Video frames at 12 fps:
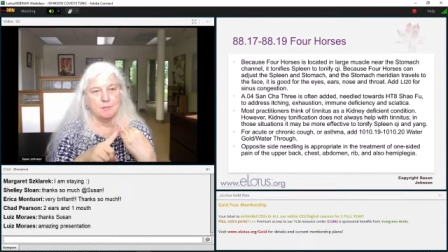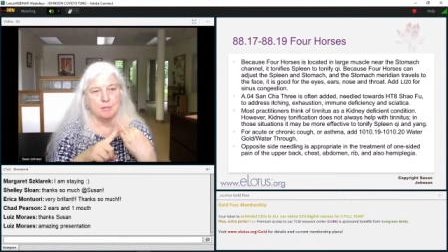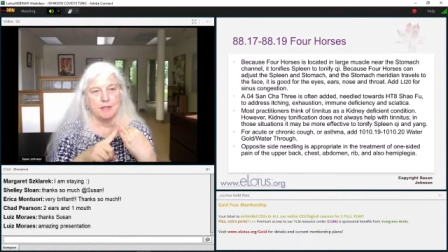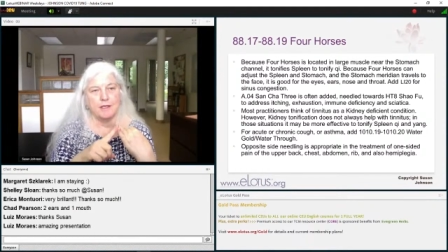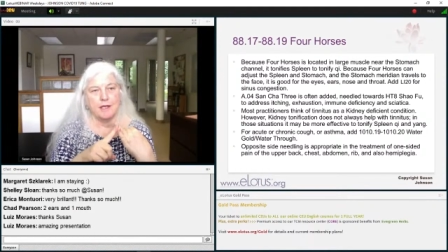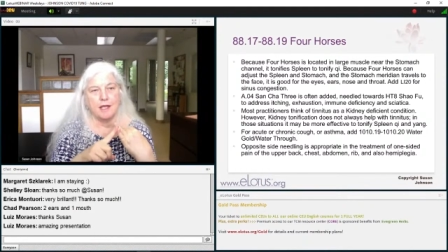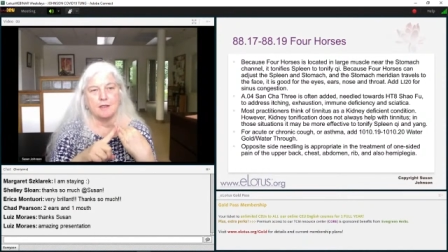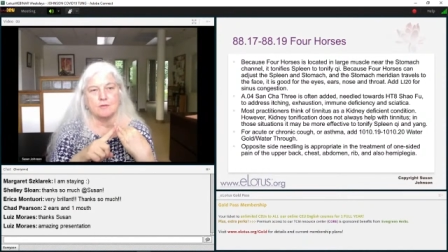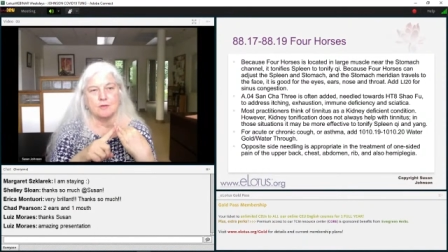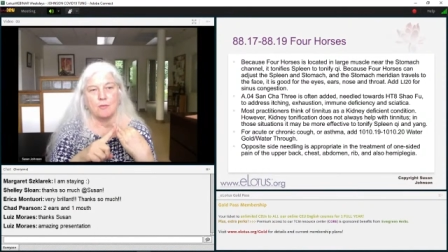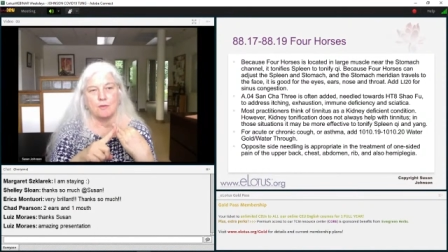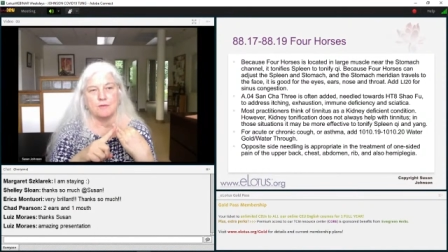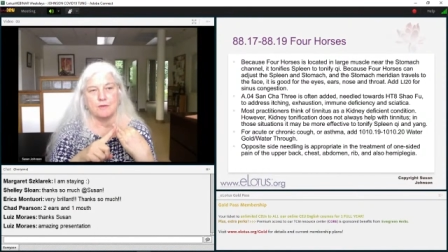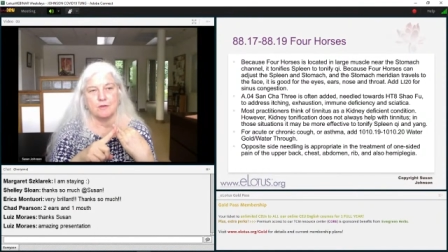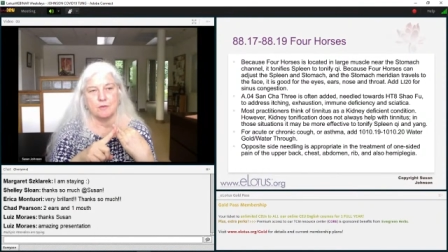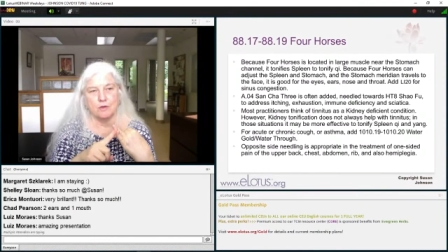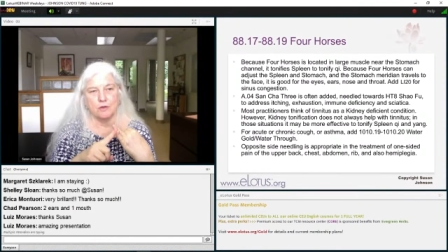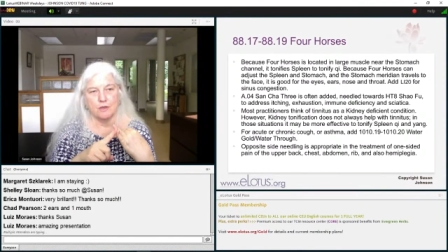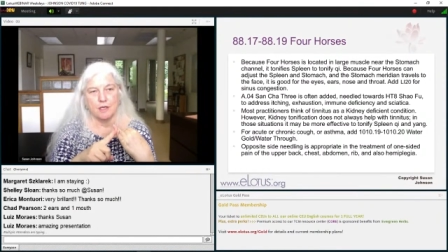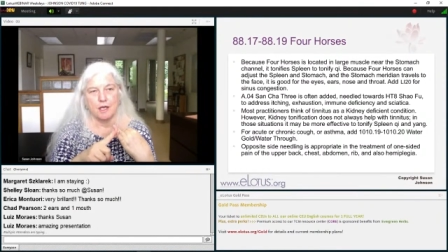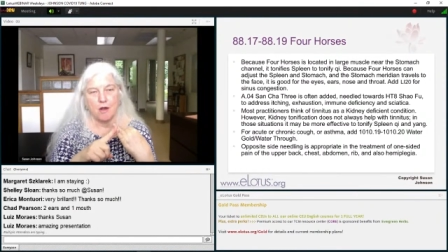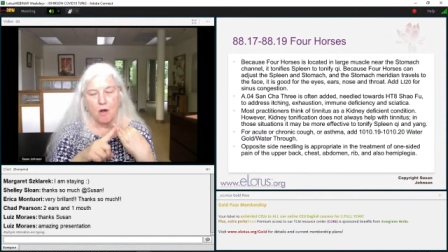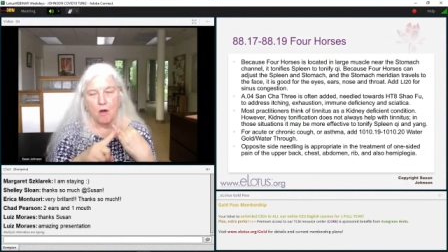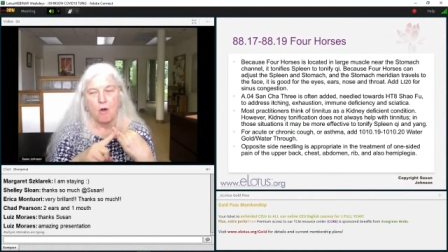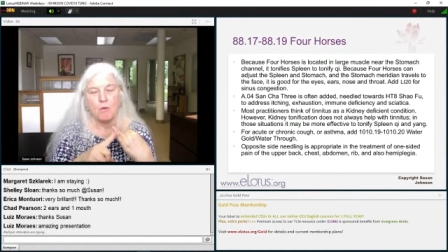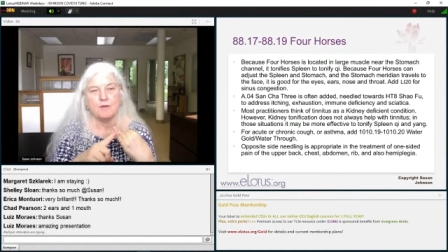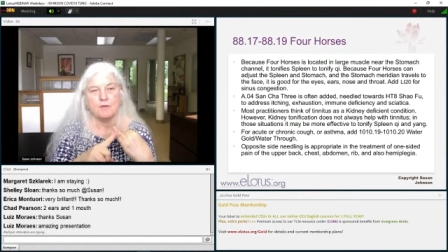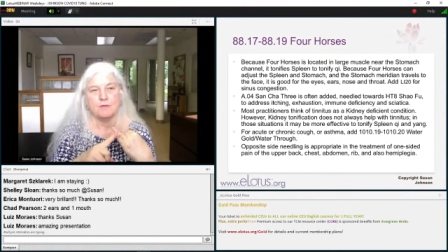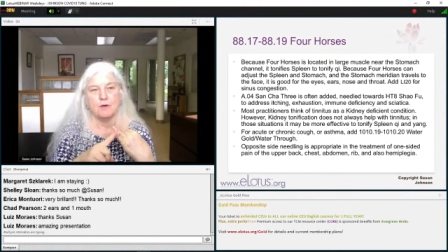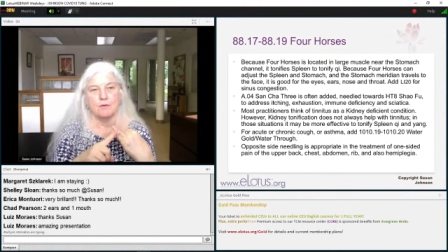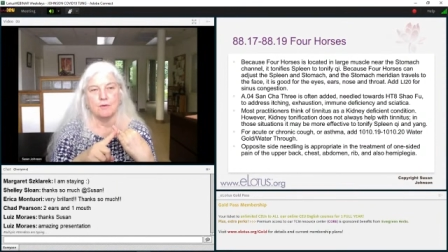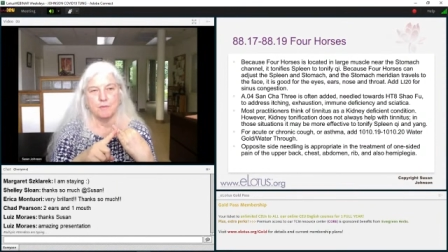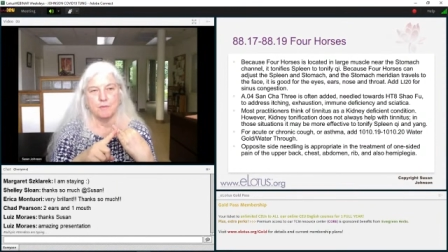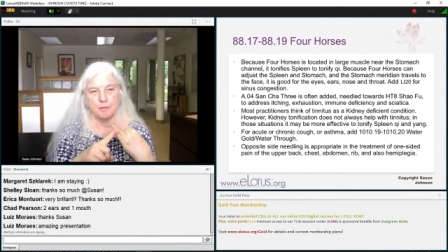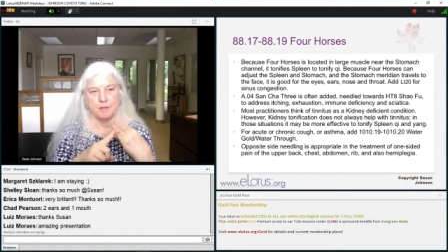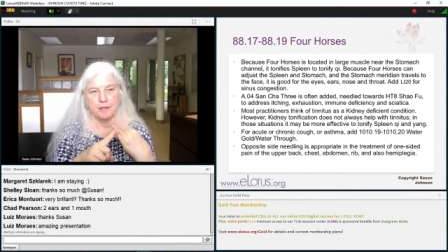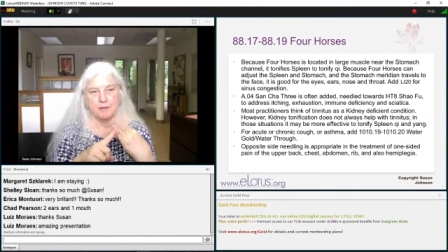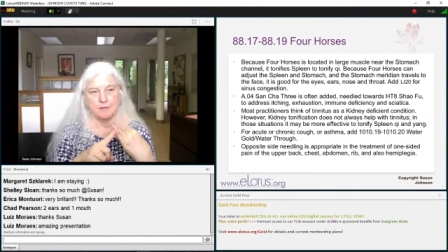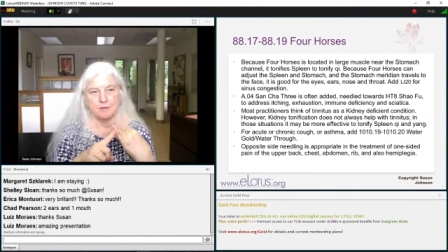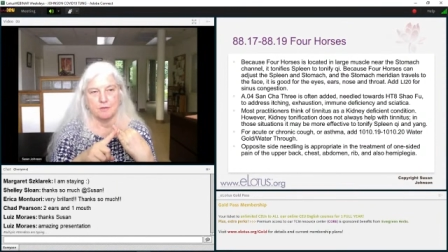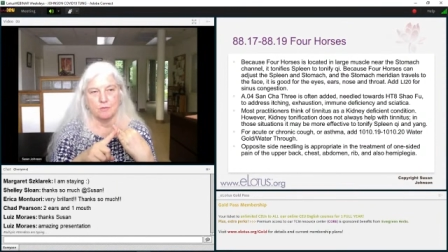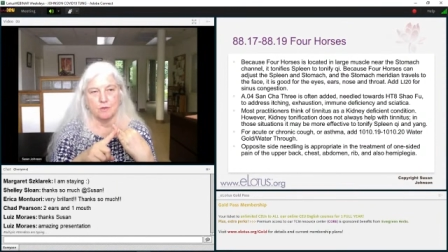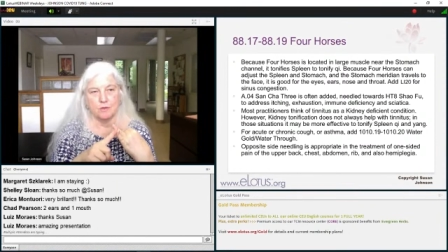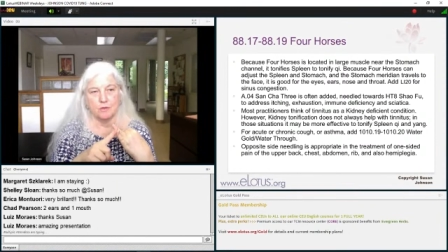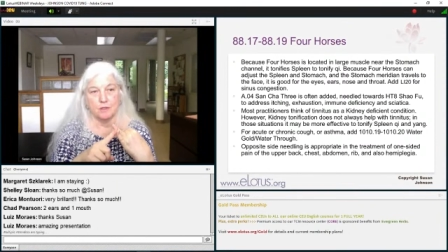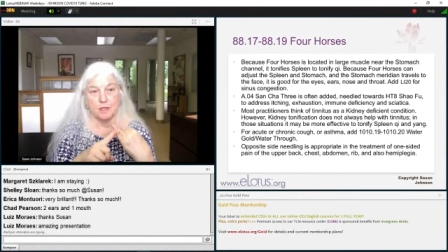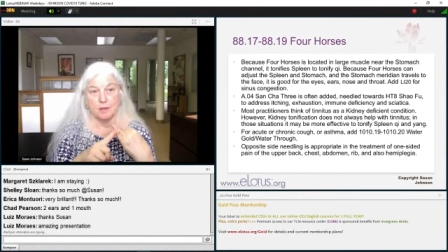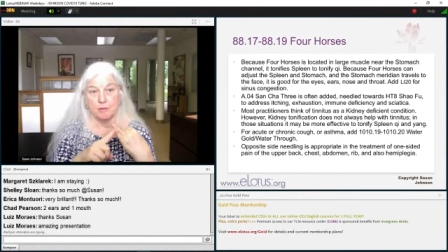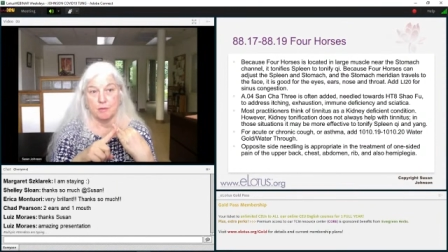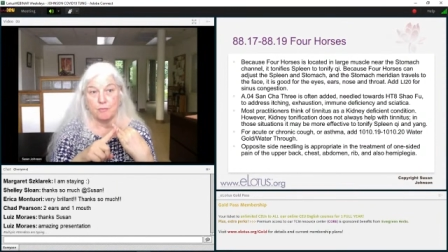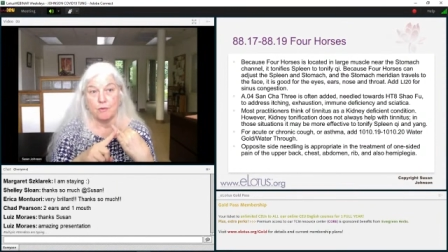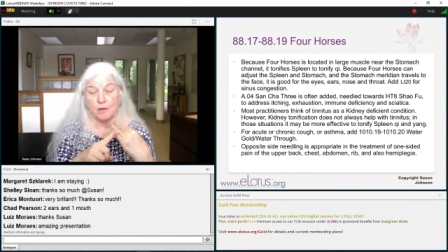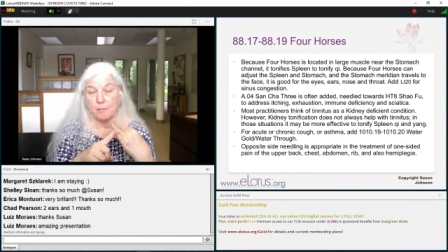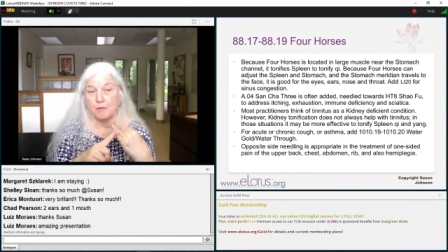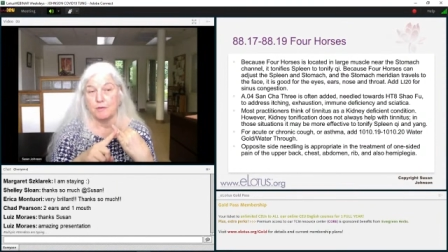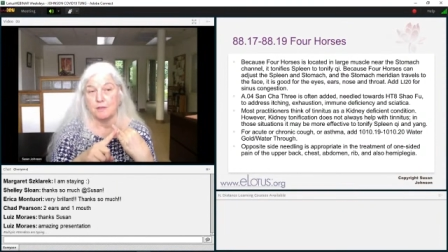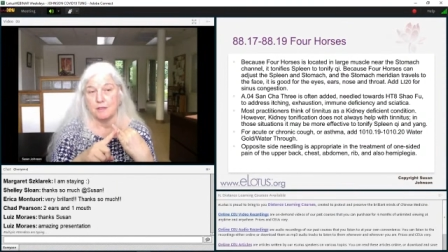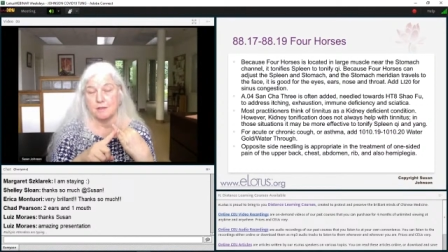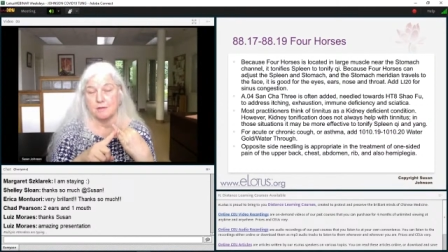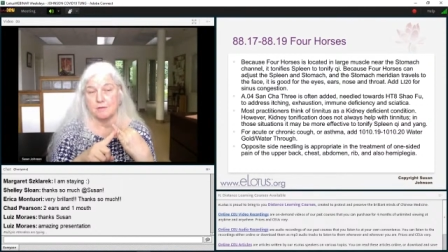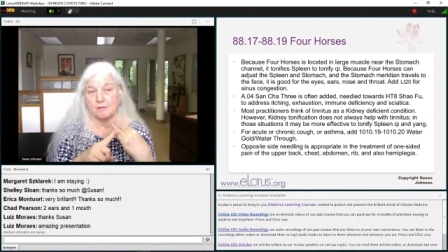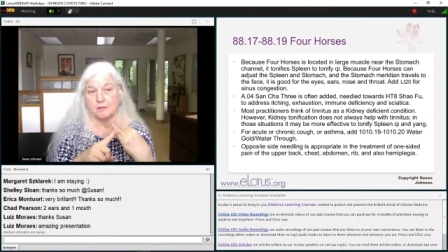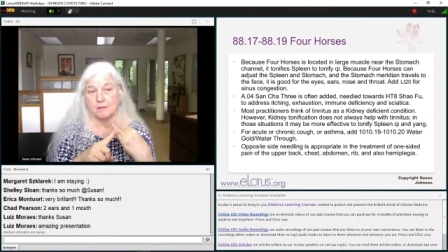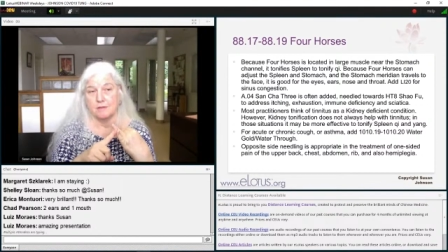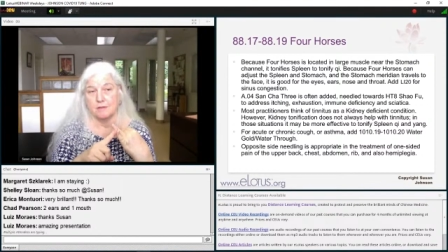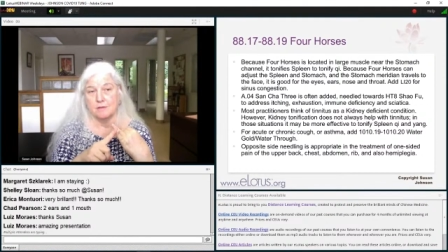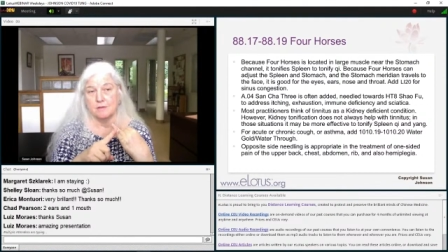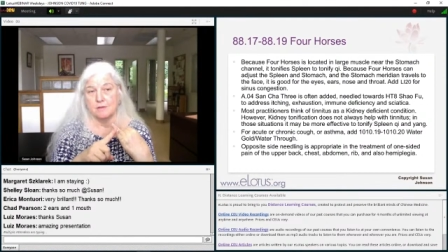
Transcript: Plan A is always going to work. I always know if my plan is going to work or not before I put the needles in.